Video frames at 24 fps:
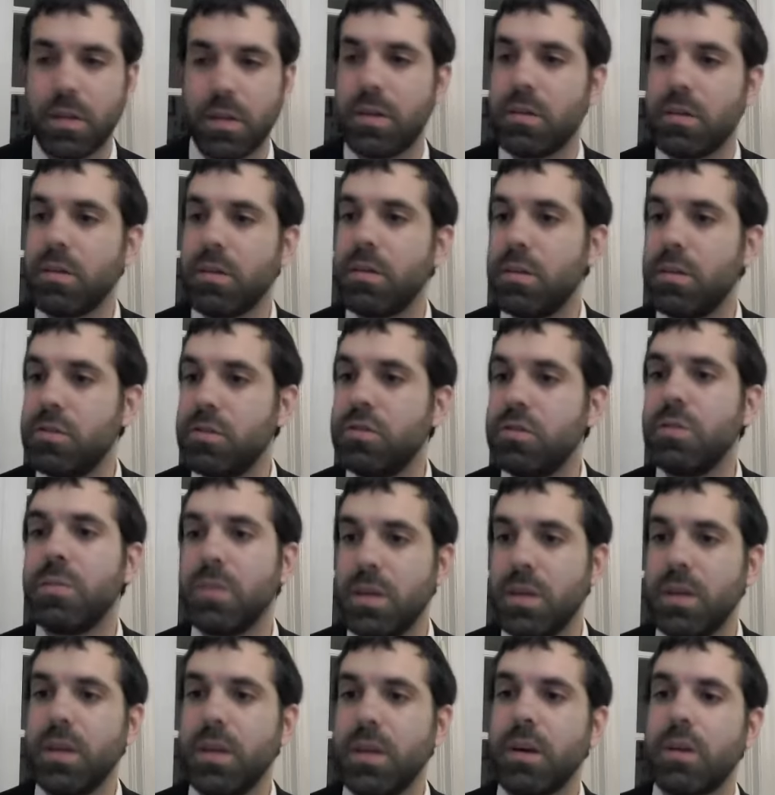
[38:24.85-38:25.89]
until the
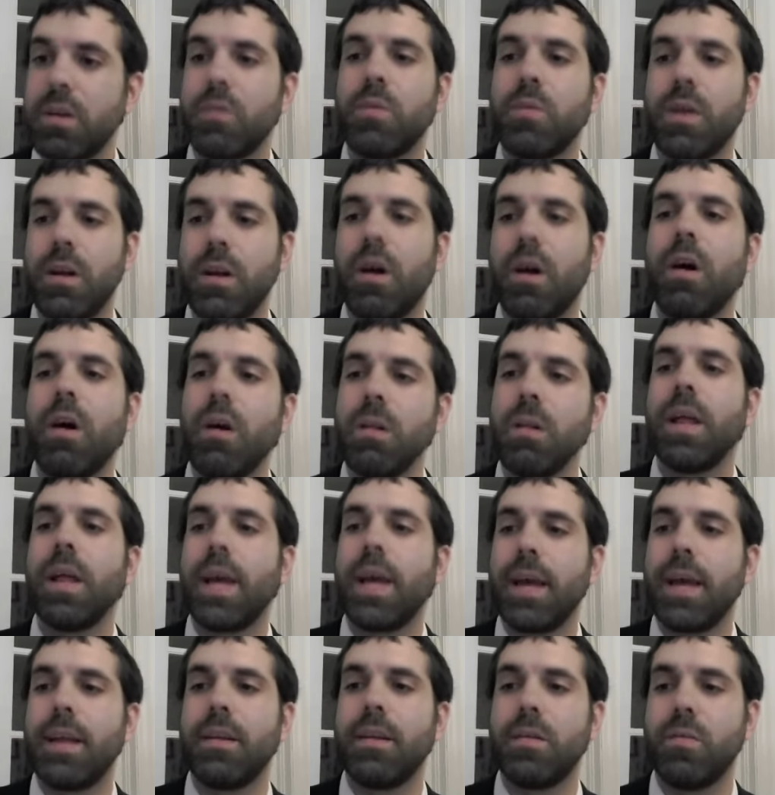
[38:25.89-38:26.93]
Jubilee year, when all
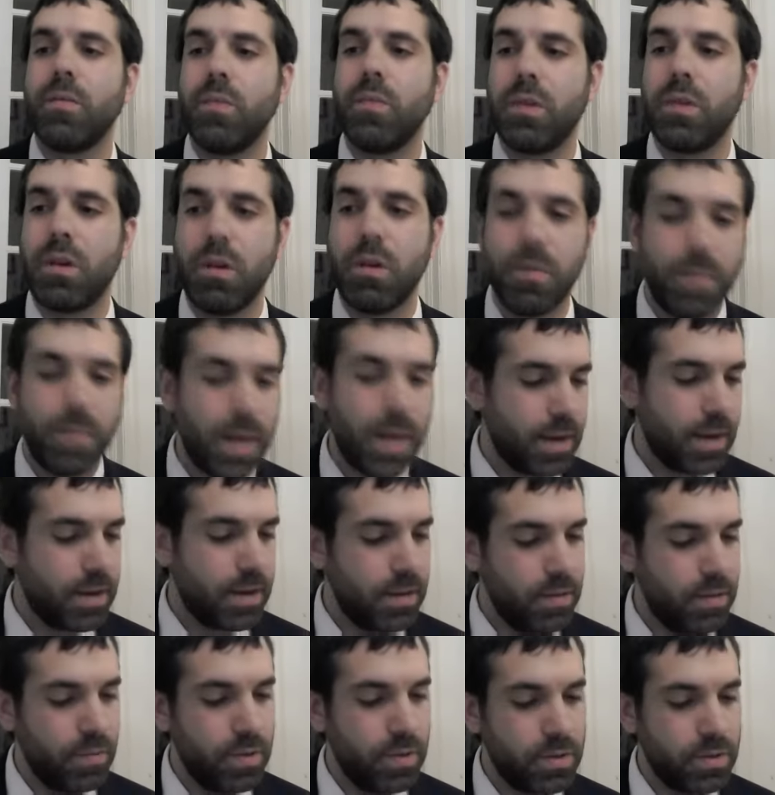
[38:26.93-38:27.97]
land would go back
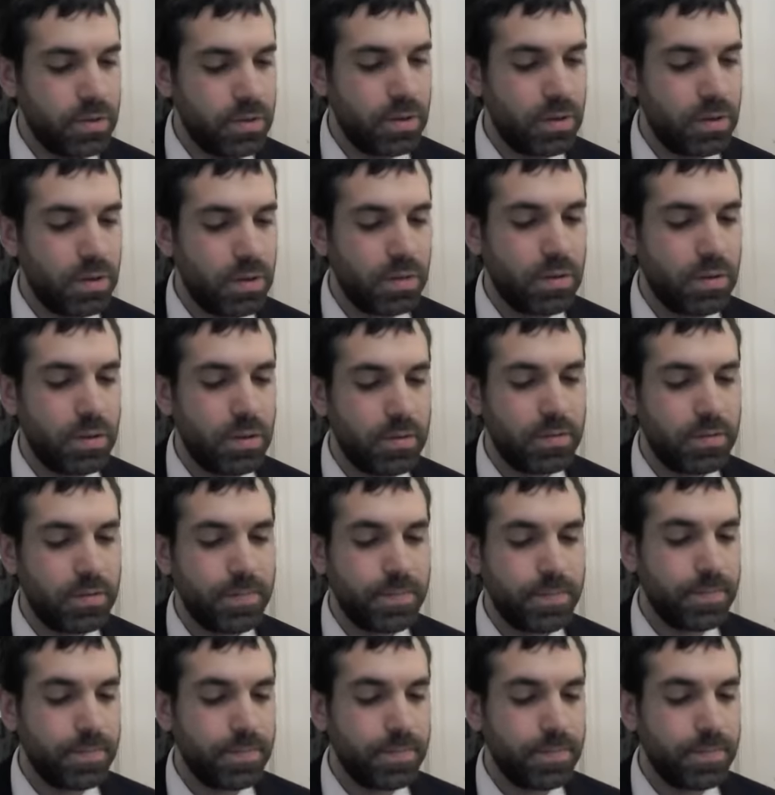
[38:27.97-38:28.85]
to the original owners.